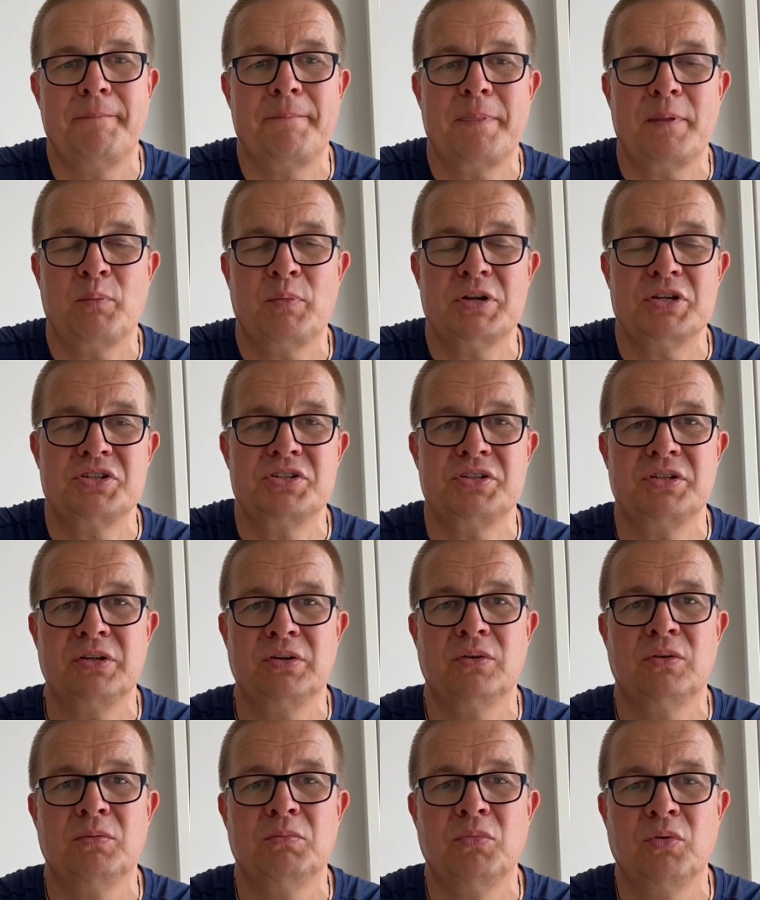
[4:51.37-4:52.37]
which
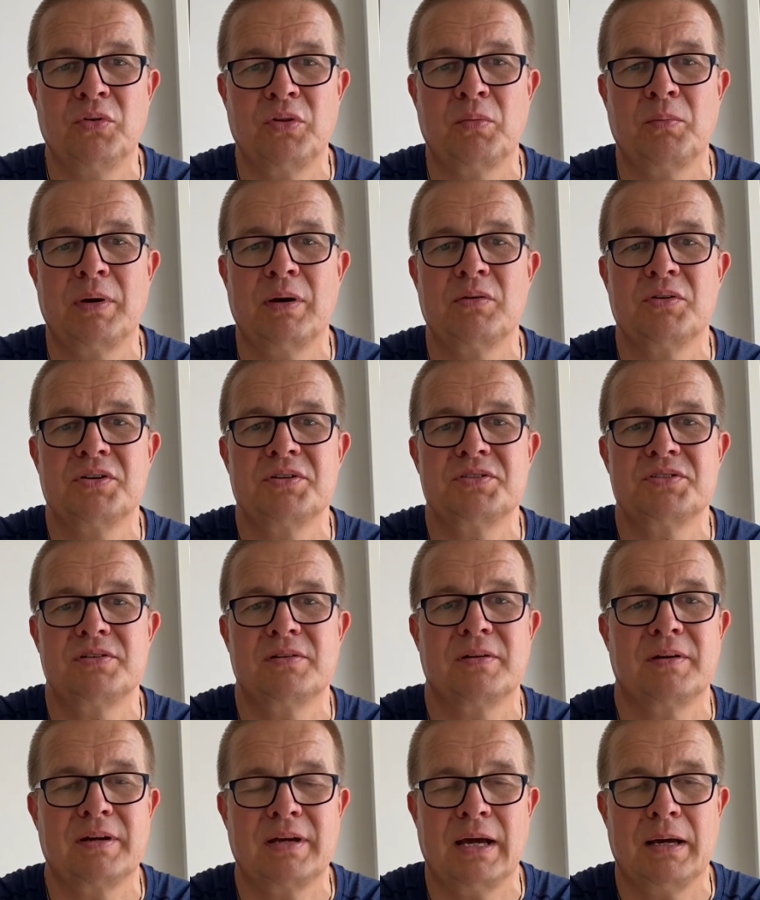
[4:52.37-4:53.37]
you're more than welcome to
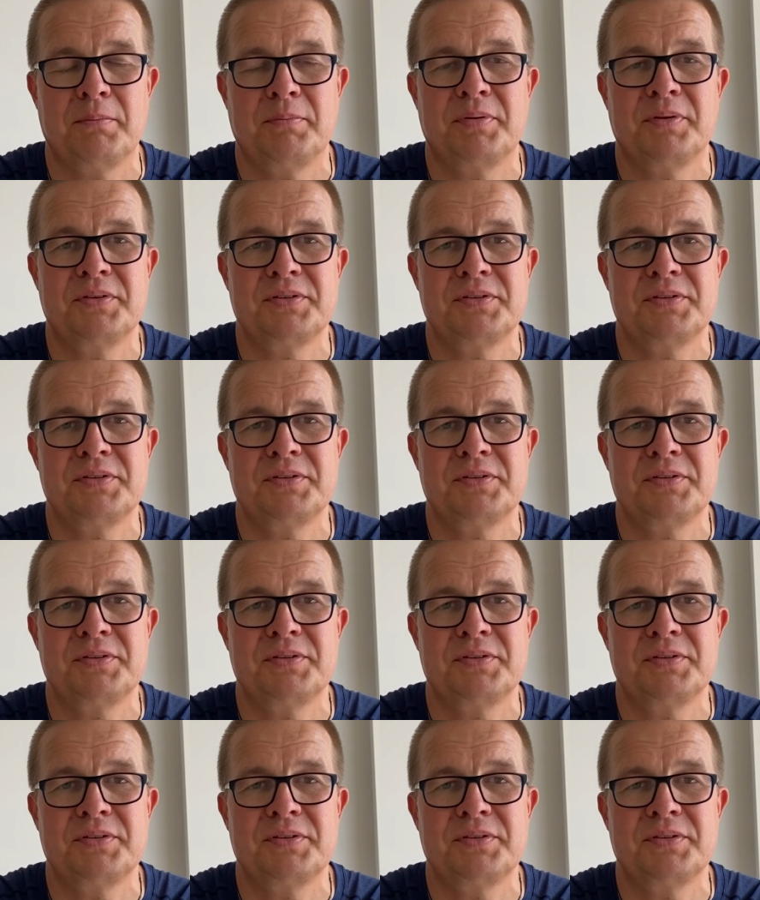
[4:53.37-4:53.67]
look up.